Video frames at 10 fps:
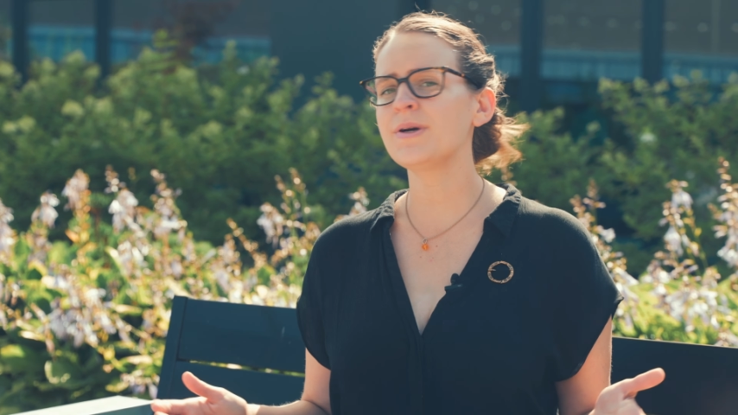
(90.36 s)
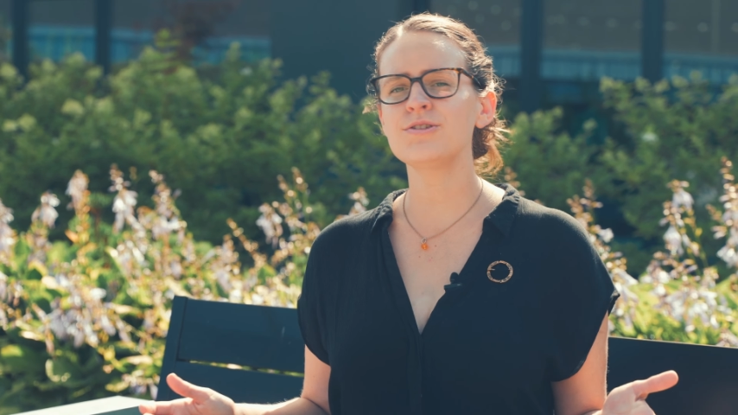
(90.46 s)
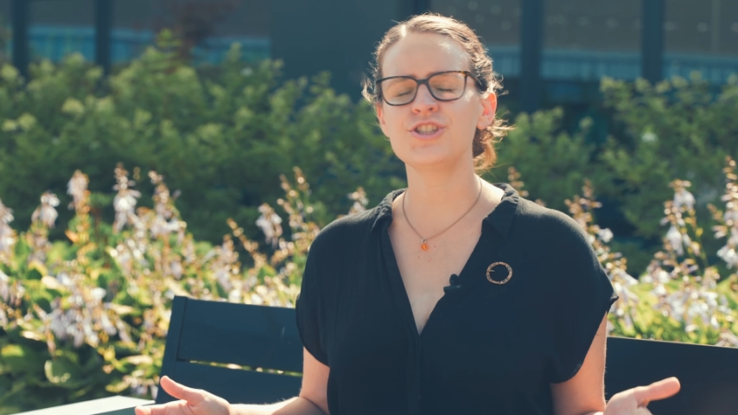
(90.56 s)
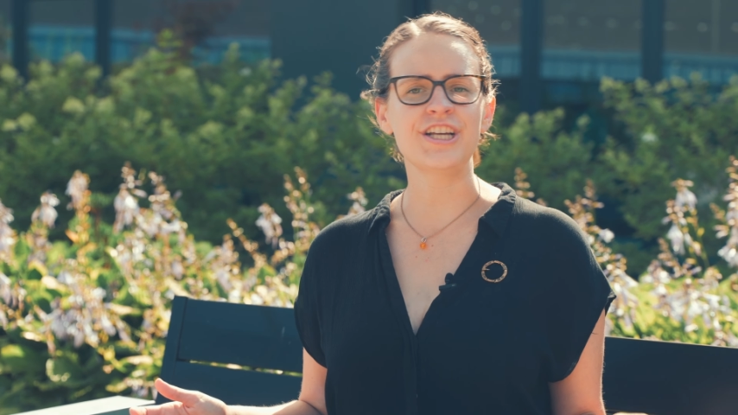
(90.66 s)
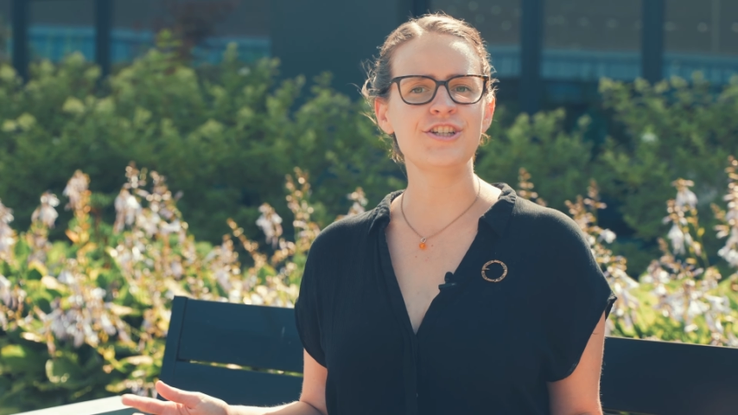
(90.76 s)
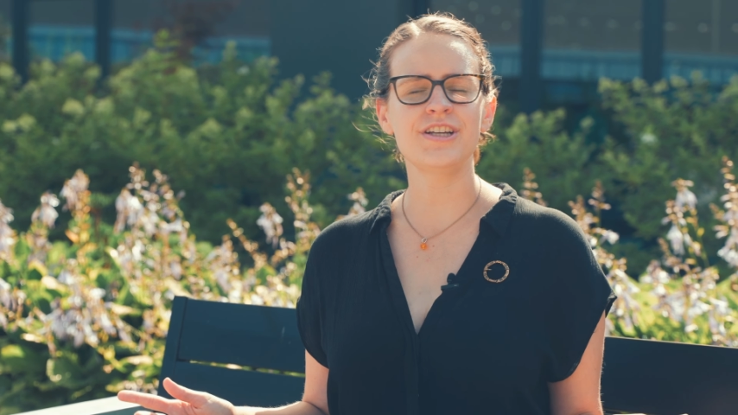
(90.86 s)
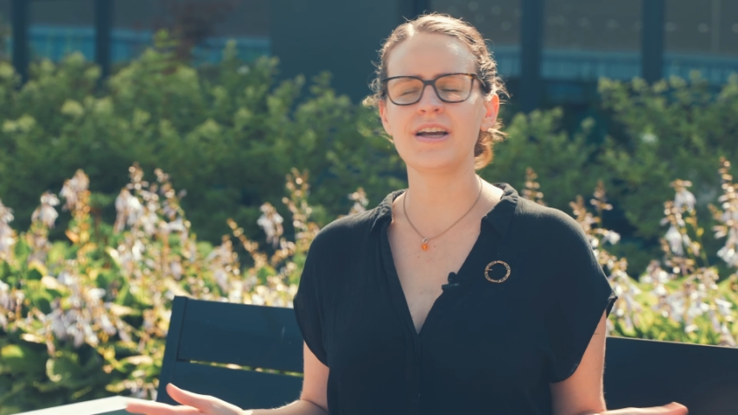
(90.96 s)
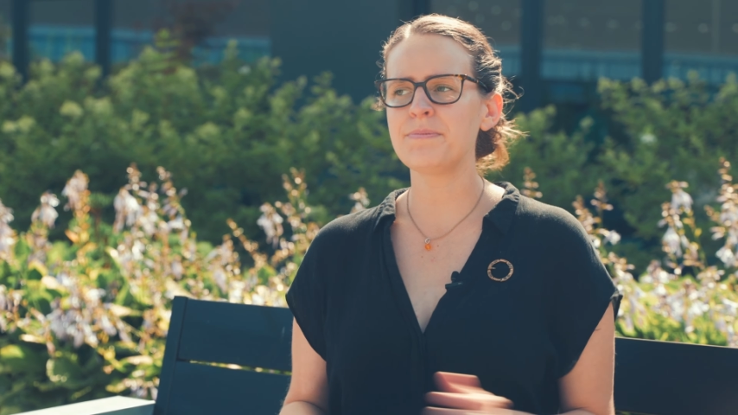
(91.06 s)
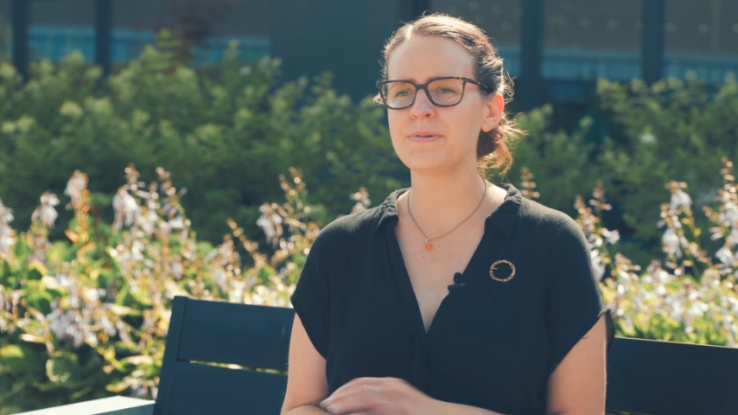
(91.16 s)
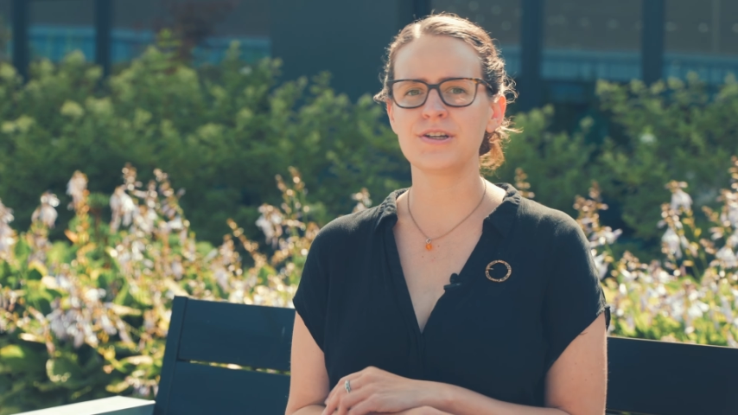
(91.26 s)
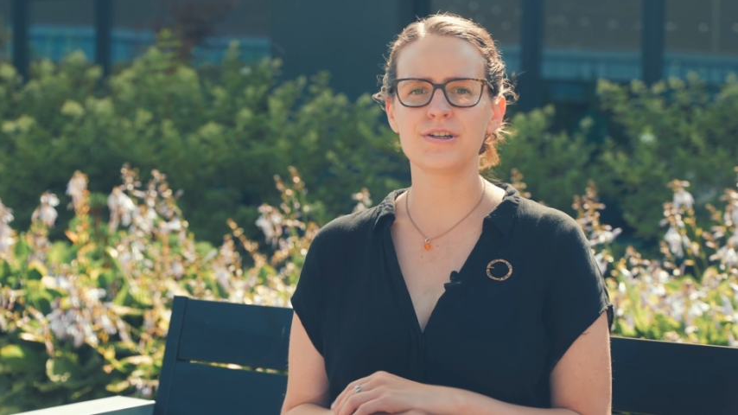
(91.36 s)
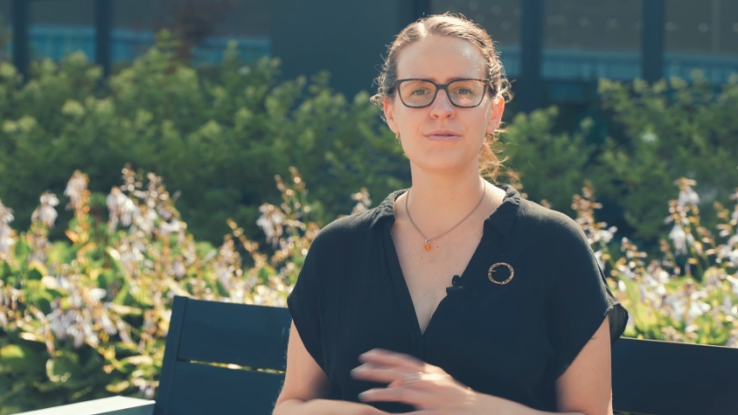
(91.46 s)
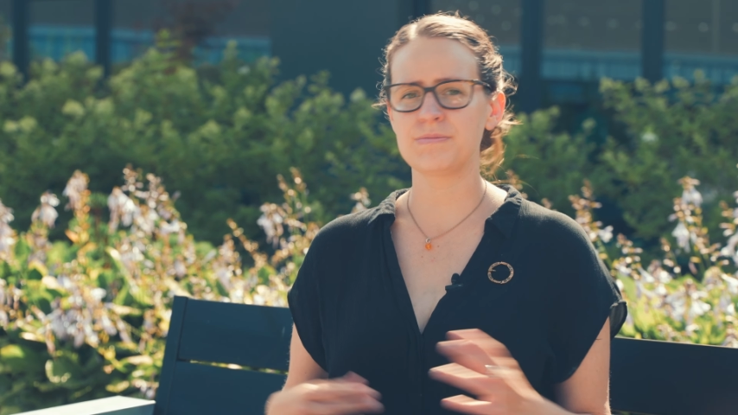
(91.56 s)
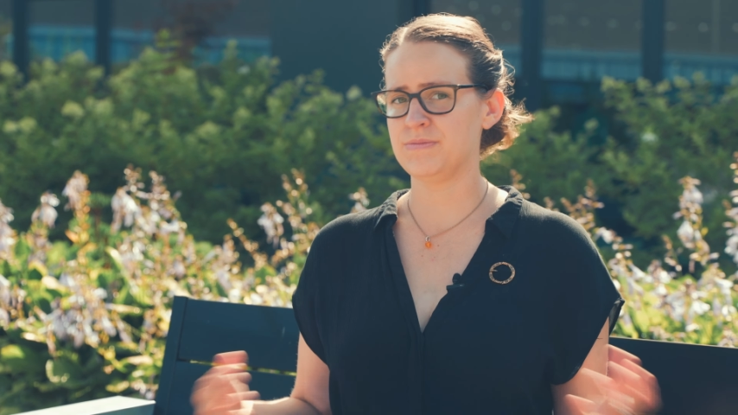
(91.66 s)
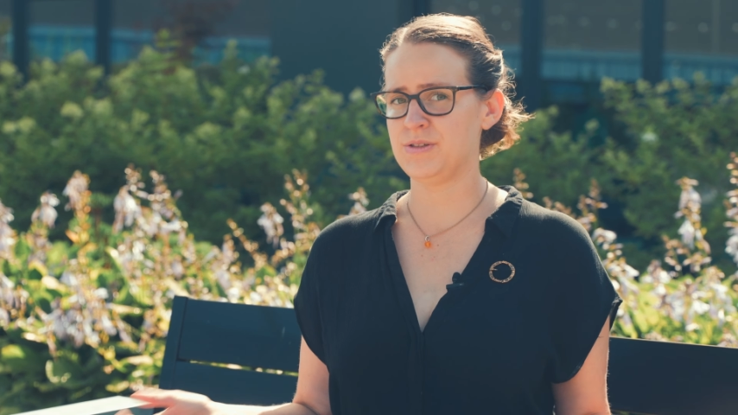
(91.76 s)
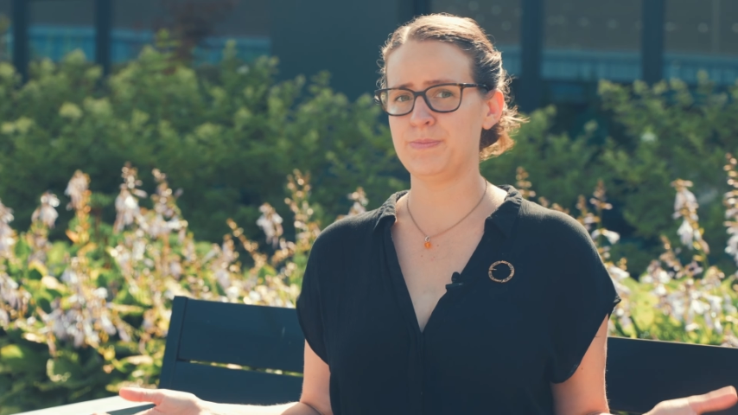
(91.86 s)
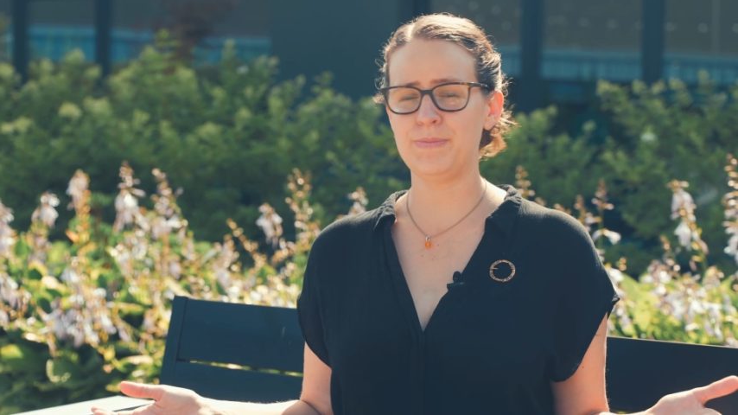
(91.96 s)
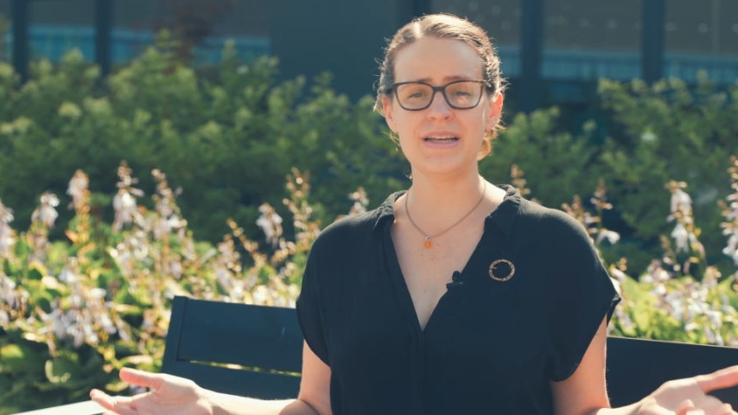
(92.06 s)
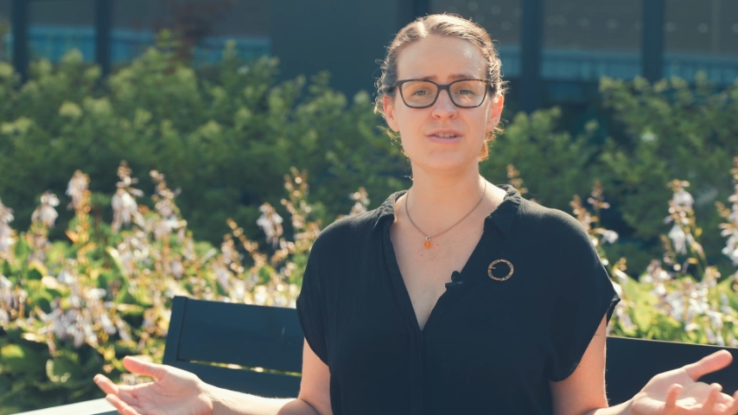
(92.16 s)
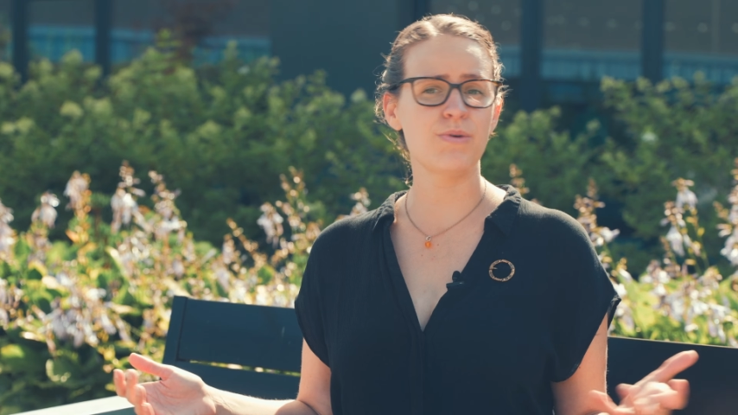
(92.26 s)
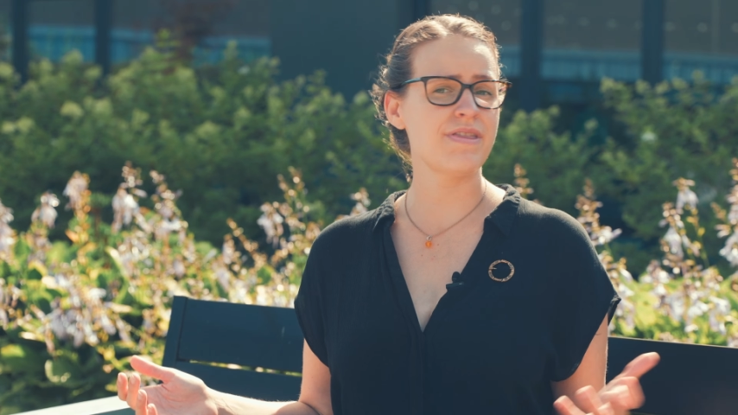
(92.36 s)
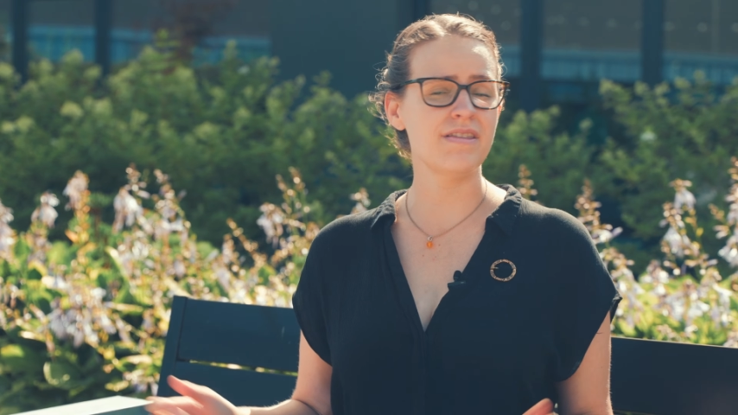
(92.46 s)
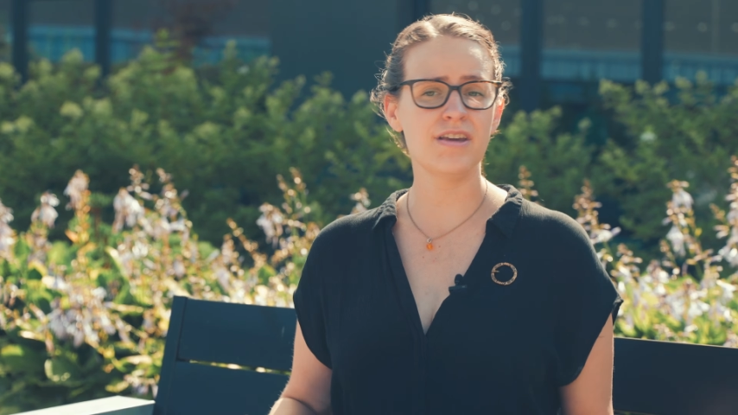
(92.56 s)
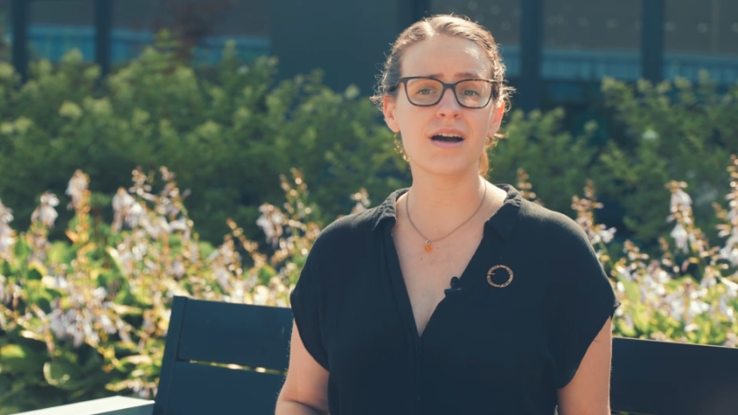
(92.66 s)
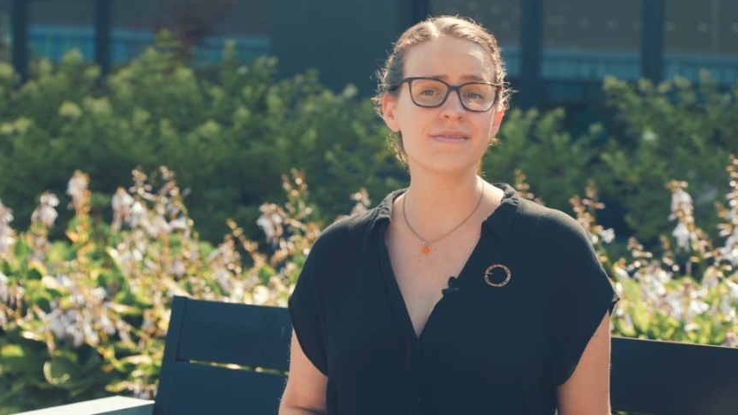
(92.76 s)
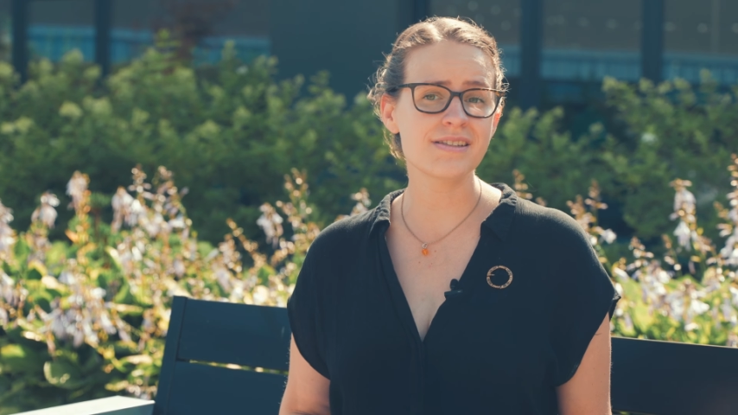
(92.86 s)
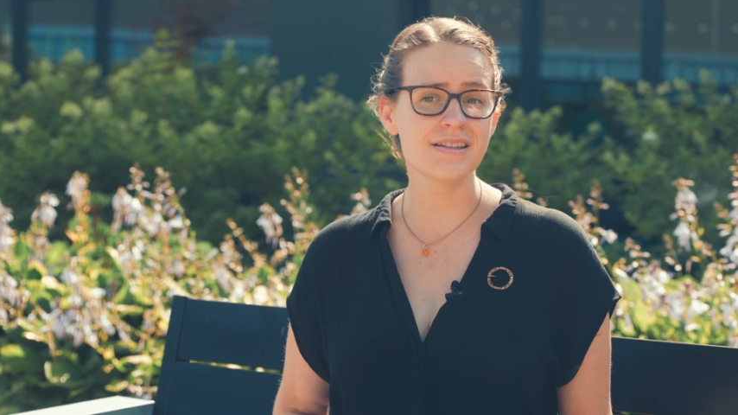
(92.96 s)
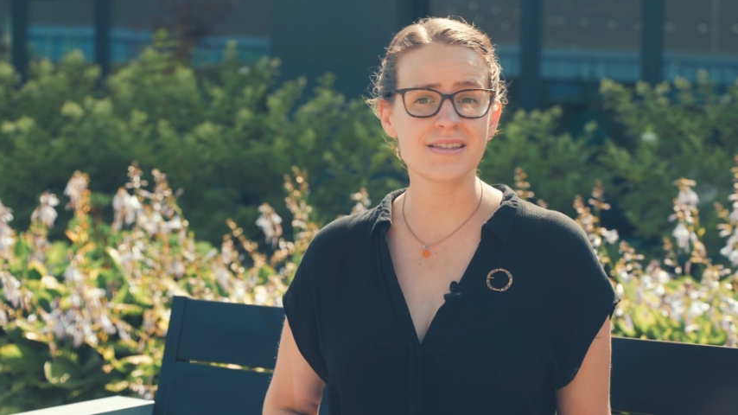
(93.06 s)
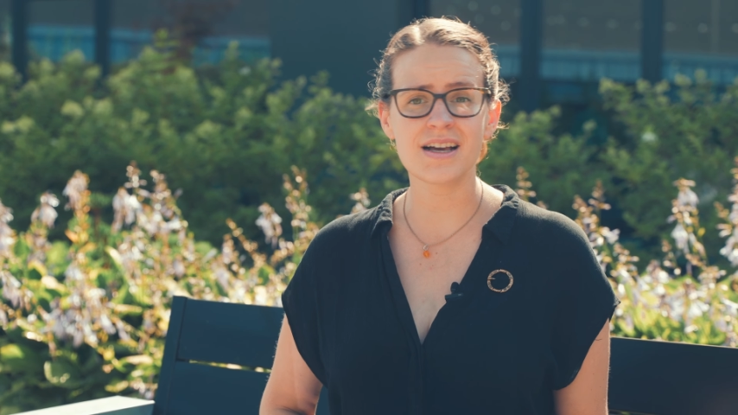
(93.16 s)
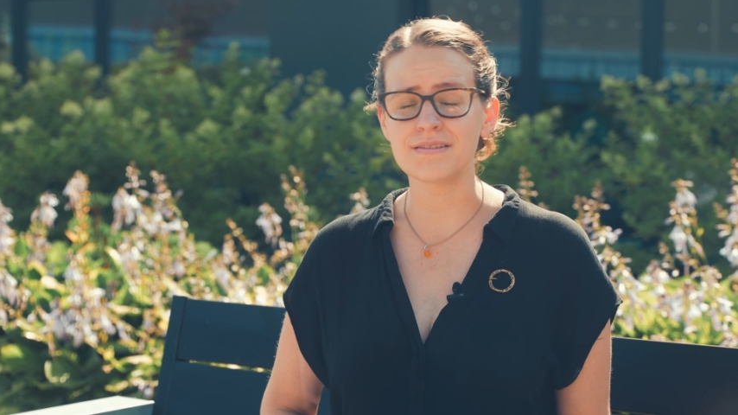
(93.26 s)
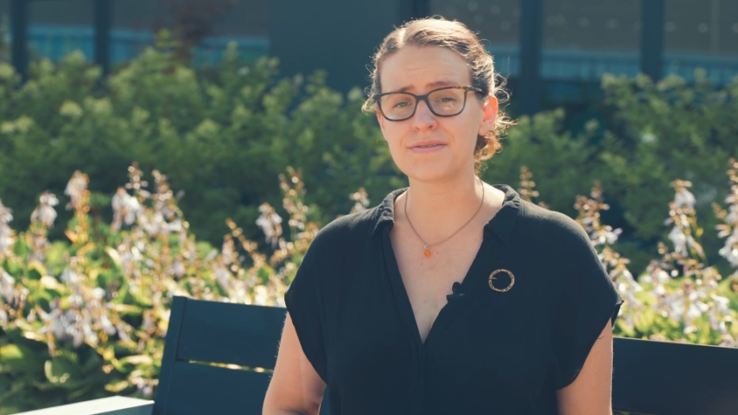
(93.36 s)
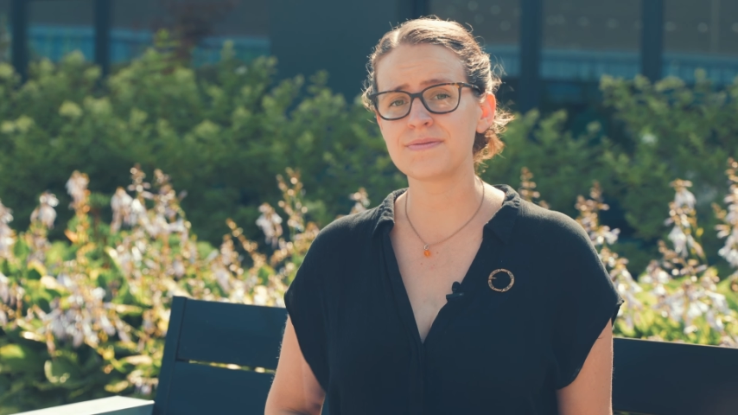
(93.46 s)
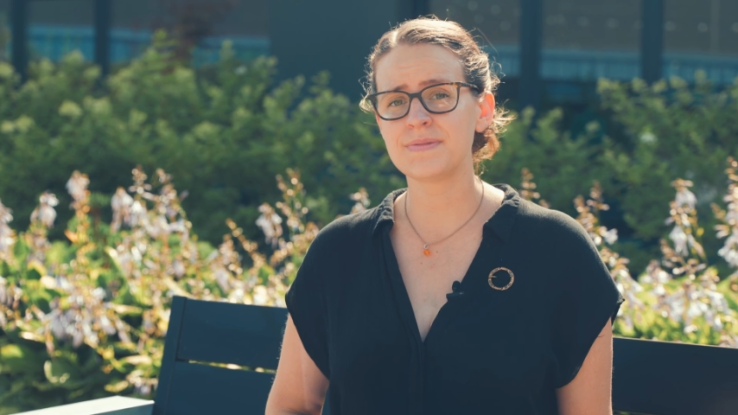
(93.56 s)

about changing up your space within the office itself?